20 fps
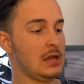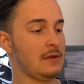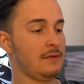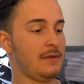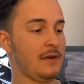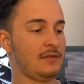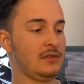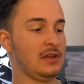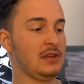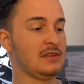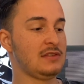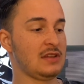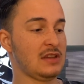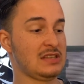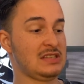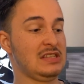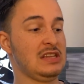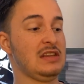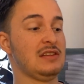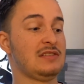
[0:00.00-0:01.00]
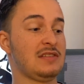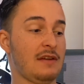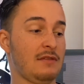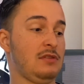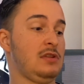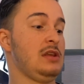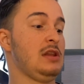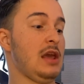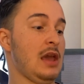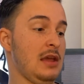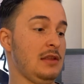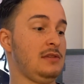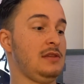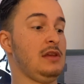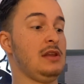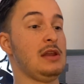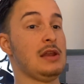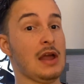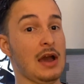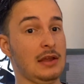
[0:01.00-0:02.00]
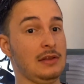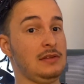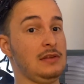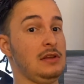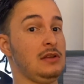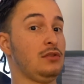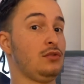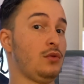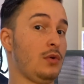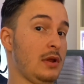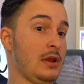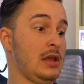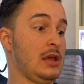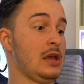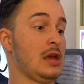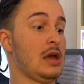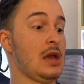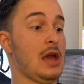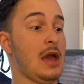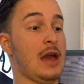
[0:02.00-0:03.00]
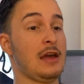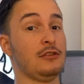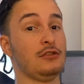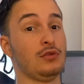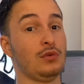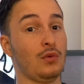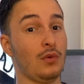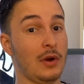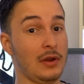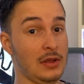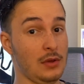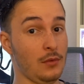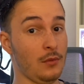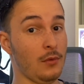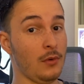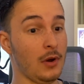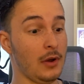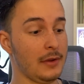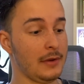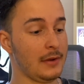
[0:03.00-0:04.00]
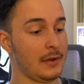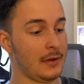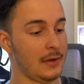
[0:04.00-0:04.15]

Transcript: 15, 16, 17, 18, 19, 20, and 21.